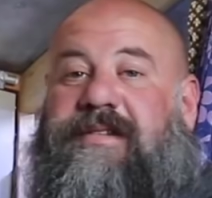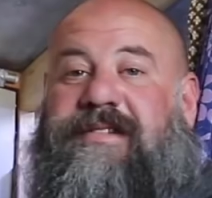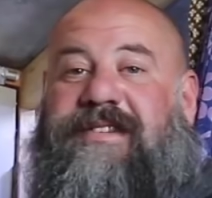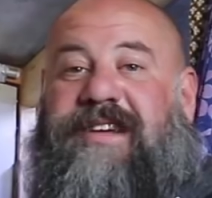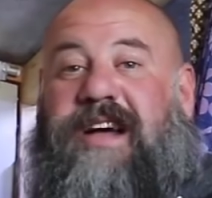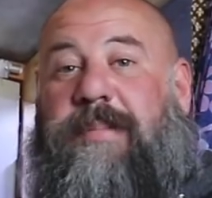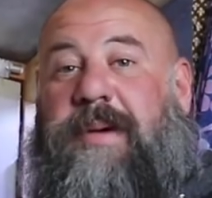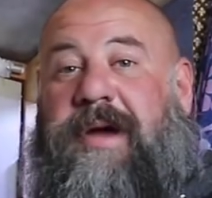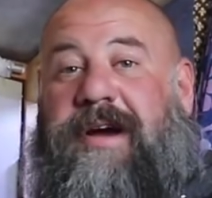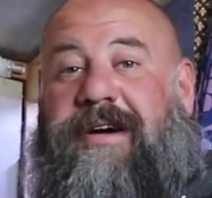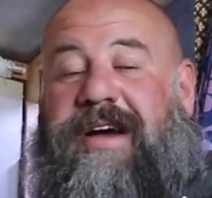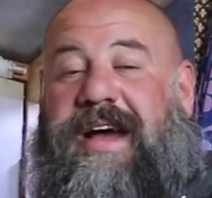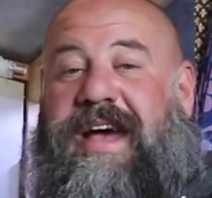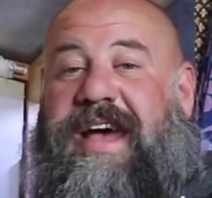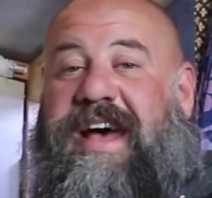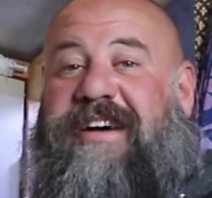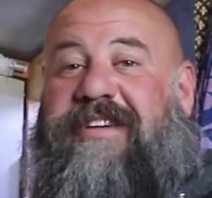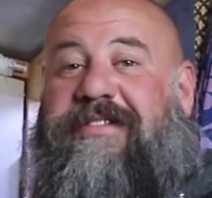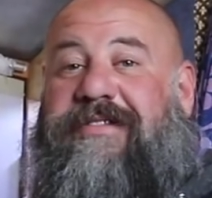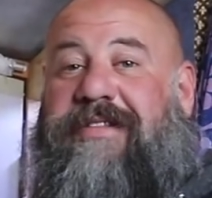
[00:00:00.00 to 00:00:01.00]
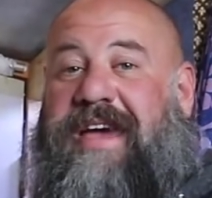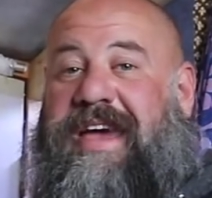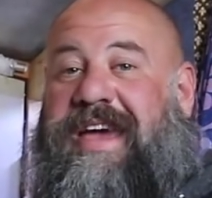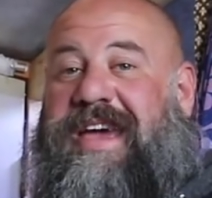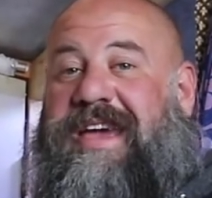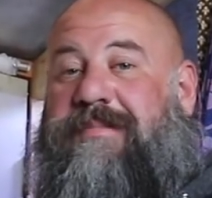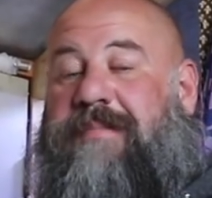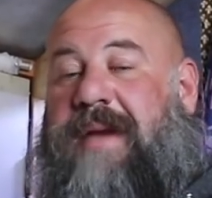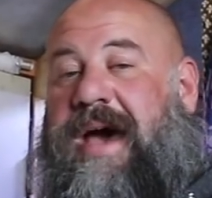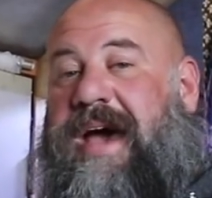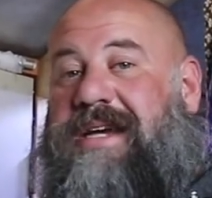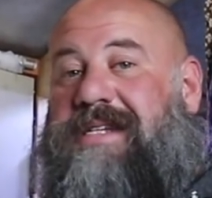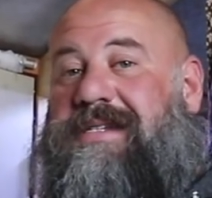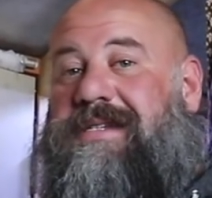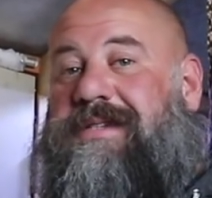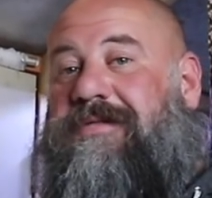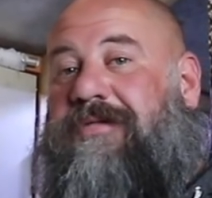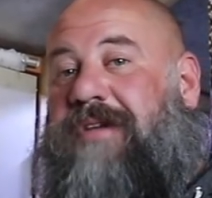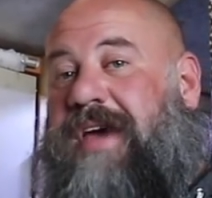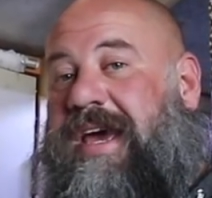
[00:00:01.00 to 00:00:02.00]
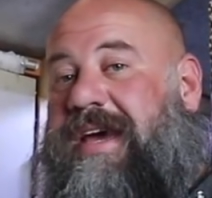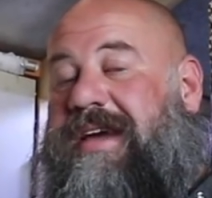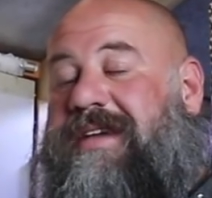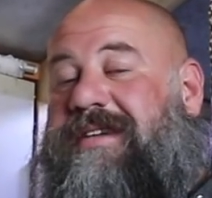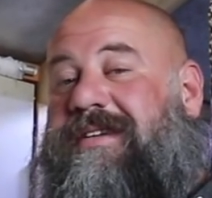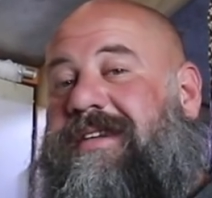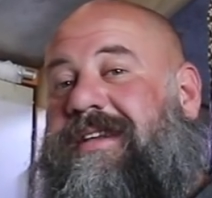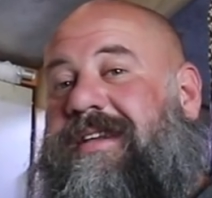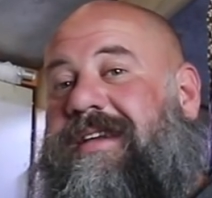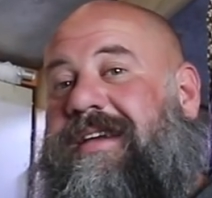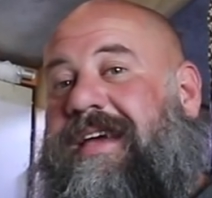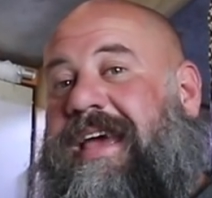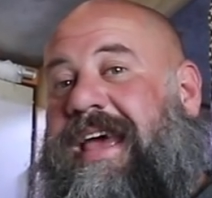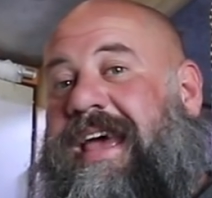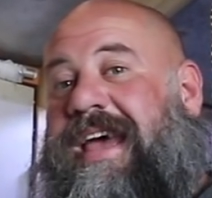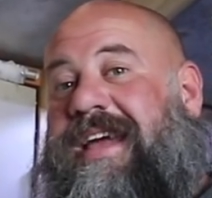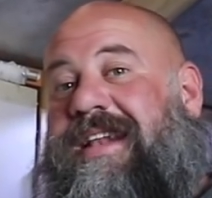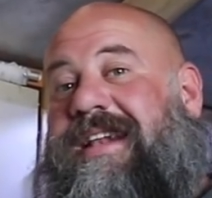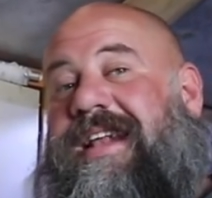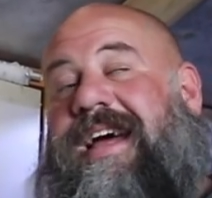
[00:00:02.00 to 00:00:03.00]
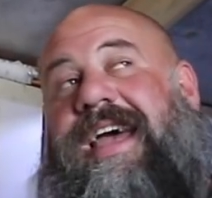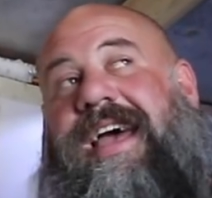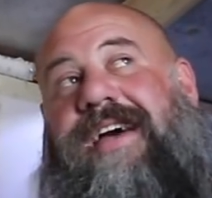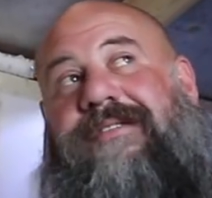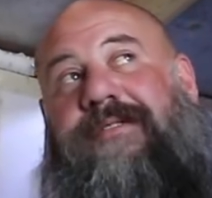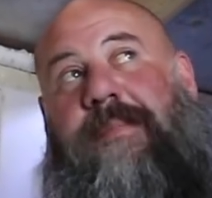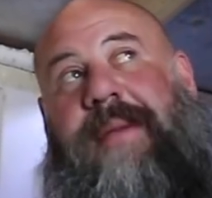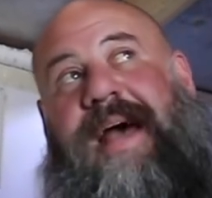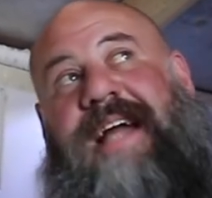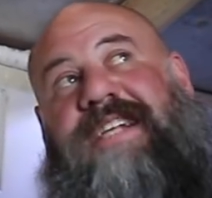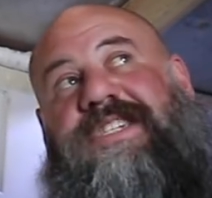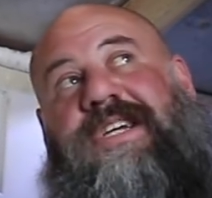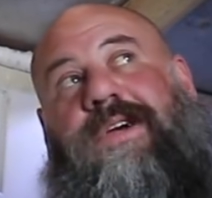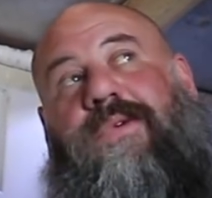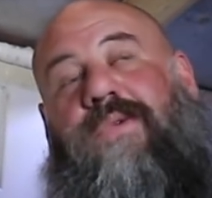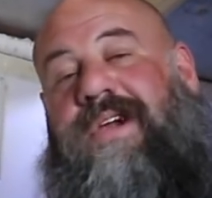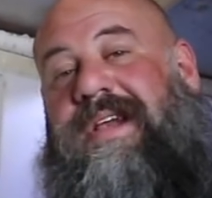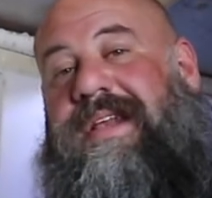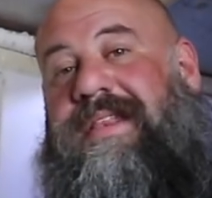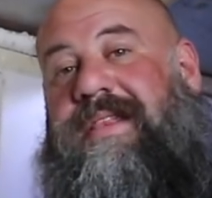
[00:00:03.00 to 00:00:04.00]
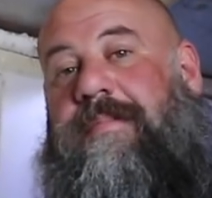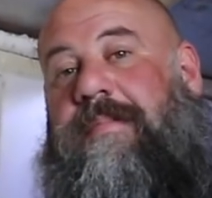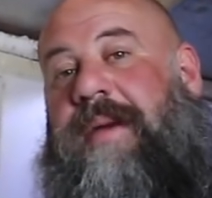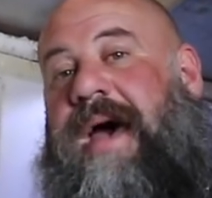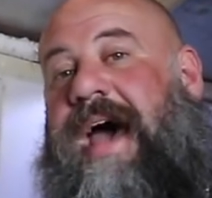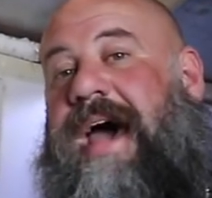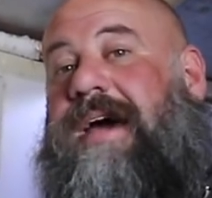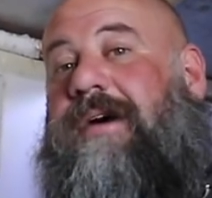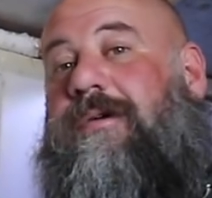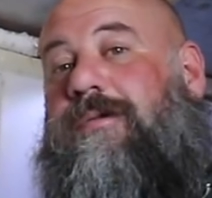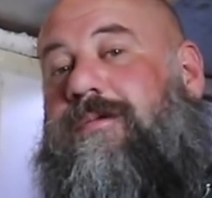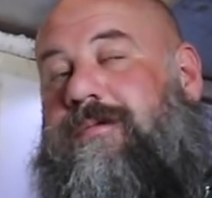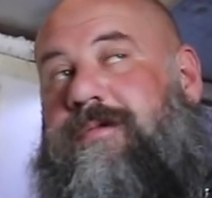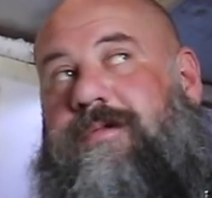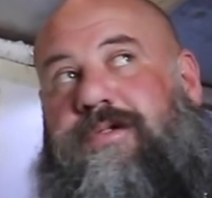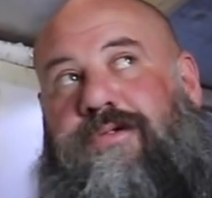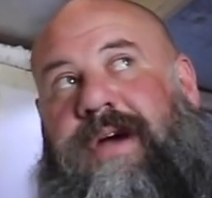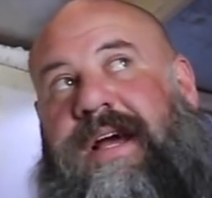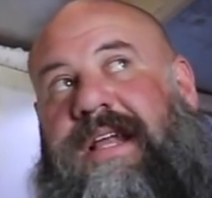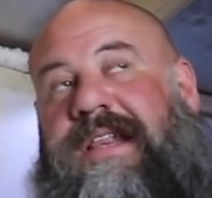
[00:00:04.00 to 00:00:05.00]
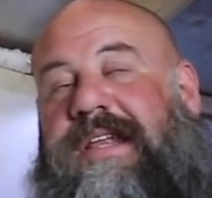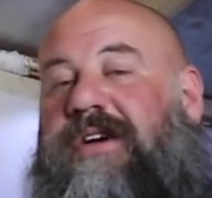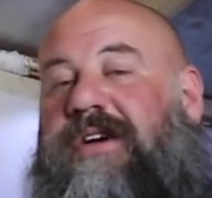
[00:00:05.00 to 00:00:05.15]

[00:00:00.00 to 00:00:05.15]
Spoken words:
Up here I have a Max fan, and I have a matching one in the back directly